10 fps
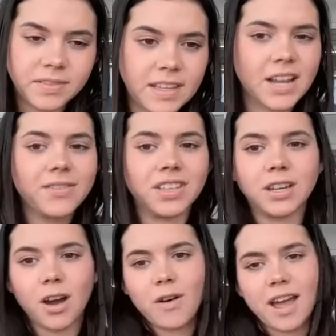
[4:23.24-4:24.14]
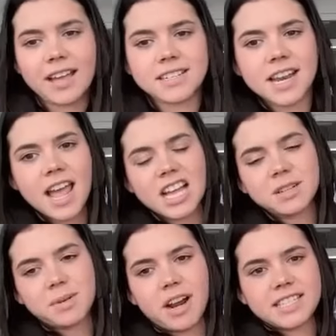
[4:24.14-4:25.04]
They definitely go hand in
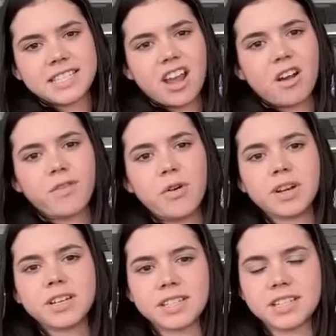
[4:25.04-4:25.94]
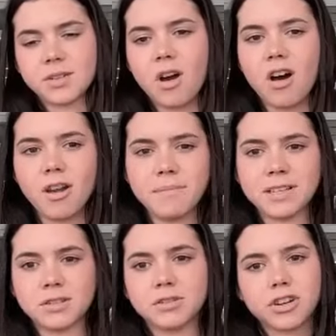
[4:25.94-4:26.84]
hand, but I'd say our focus is on
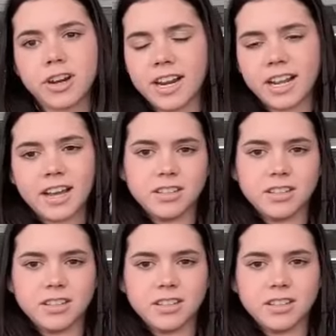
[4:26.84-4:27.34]
mental training.